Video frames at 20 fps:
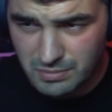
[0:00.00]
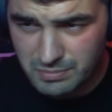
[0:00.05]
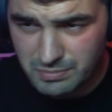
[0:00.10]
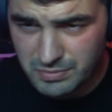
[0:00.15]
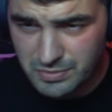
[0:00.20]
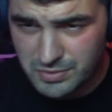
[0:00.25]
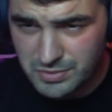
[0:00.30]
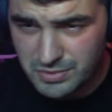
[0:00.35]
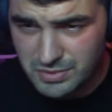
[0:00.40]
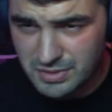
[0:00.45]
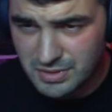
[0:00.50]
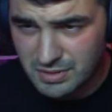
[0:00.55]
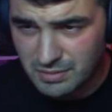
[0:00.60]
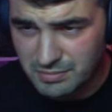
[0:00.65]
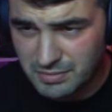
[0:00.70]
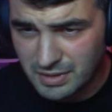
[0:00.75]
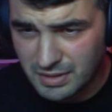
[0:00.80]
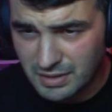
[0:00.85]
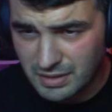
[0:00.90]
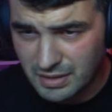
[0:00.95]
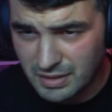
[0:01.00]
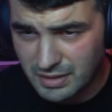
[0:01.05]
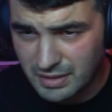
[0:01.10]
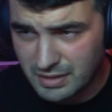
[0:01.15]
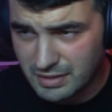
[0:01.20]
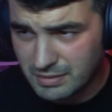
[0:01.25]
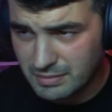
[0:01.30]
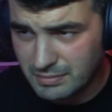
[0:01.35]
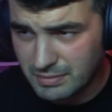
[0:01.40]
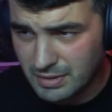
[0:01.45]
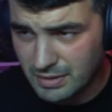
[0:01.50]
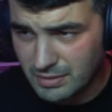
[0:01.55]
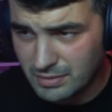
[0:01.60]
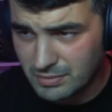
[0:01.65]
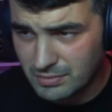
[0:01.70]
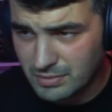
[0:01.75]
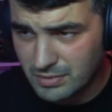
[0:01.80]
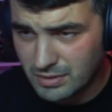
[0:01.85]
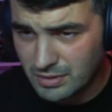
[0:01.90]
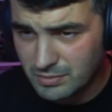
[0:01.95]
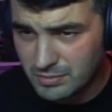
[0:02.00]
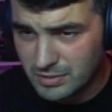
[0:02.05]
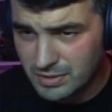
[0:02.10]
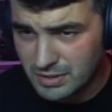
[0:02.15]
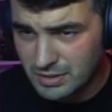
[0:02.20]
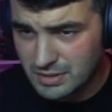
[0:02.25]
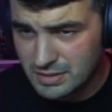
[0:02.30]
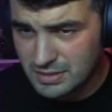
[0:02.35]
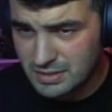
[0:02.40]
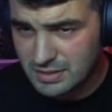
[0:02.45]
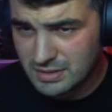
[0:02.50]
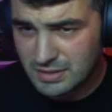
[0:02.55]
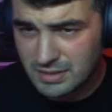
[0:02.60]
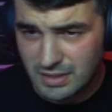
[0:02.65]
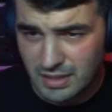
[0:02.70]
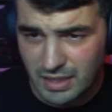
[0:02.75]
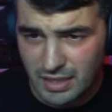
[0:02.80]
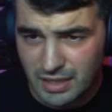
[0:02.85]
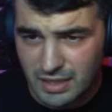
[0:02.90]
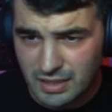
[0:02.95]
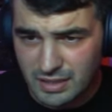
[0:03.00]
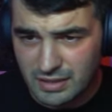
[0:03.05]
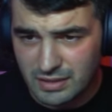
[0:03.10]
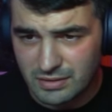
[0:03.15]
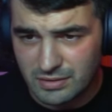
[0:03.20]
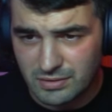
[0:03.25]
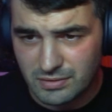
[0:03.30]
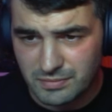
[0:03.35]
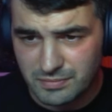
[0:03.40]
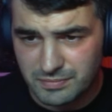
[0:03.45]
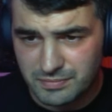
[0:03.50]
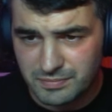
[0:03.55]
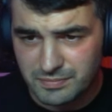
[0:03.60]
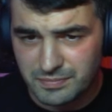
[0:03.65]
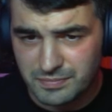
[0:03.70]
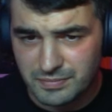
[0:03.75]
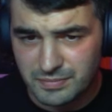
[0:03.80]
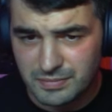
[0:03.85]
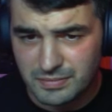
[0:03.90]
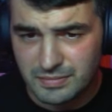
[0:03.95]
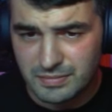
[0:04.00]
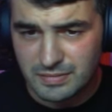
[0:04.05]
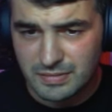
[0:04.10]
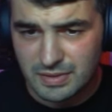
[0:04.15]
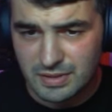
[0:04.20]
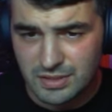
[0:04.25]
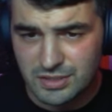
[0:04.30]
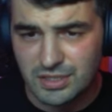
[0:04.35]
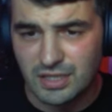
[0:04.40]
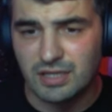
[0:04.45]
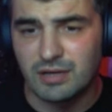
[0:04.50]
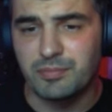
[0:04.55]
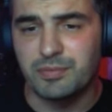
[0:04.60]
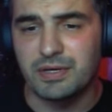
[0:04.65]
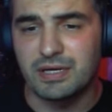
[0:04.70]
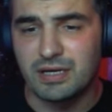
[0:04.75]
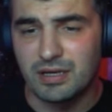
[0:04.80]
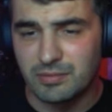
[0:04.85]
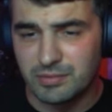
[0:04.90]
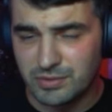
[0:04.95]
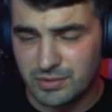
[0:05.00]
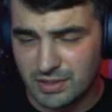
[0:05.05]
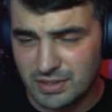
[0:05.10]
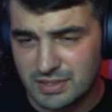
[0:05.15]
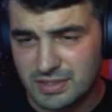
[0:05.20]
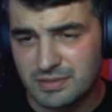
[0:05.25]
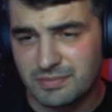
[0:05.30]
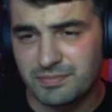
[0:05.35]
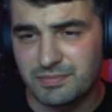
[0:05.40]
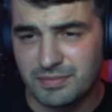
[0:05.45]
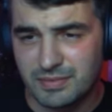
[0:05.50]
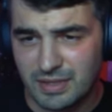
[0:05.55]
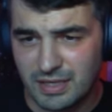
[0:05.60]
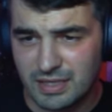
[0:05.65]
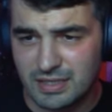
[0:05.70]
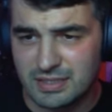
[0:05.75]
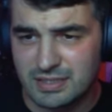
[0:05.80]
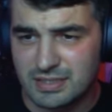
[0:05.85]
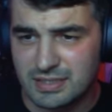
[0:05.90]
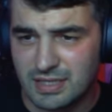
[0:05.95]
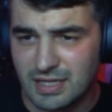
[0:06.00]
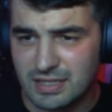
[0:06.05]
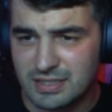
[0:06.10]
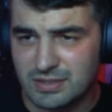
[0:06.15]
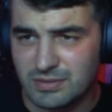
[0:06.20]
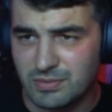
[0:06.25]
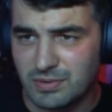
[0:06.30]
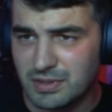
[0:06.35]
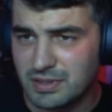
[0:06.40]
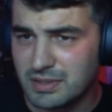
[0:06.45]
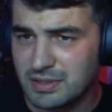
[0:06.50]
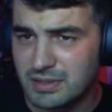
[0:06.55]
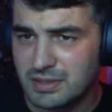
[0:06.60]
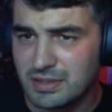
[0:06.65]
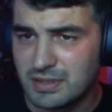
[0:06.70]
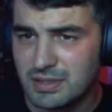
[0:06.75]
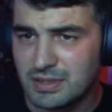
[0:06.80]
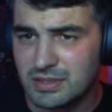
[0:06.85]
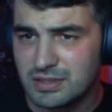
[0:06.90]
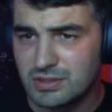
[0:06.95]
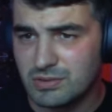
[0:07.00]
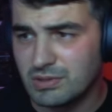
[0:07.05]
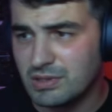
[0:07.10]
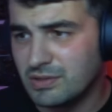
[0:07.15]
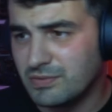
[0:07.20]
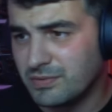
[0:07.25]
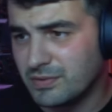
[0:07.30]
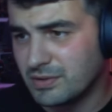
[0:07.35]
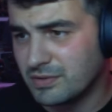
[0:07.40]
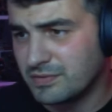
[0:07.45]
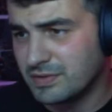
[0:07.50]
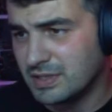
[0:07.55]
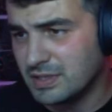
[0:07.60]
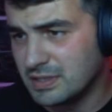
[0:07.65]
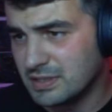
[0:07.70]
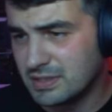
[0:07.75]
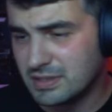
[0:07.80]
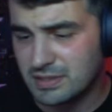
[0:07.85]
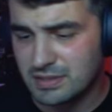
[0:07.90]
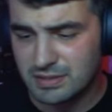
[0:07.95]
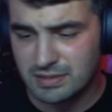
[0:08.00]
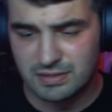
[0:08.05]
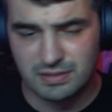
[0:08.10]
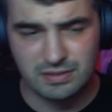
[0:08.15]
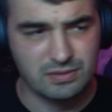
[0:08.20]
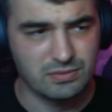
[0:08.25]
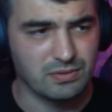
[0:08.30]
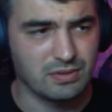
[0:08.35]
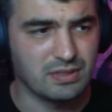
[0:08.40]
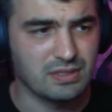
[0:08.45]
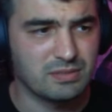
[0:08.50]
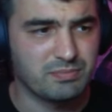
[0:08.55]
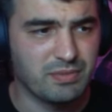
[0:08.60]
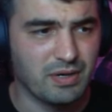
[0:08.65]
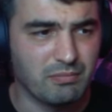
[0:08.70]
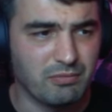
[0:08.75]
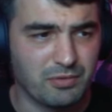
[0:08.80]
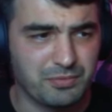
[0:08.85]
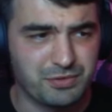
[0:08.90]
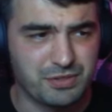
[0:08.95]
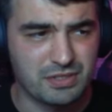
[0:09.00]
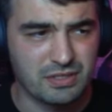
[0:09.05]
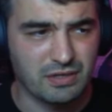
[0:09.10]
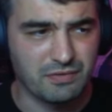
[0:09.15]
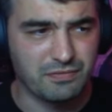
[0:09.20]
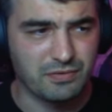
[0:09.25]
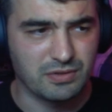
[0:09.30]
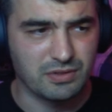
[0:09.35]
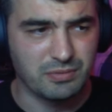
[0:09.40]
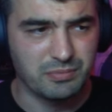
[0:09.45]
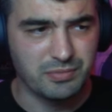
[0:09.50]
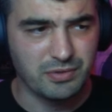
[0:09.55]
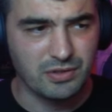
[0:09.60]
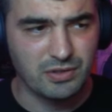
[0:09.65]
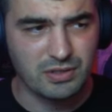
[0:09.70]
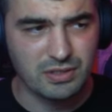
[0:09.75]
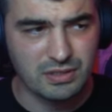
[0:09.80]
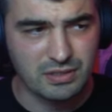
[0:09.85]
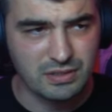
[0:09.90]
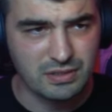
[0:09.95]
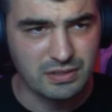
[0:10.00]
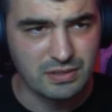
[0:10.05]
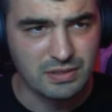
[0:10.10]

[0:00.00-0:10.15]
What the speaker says: Which was something like, I don't know, come with us? Yeah, there you go. Shut up and come with us. Yes, that's the one. So we need 4 of these, so we can spam up stuff on the board.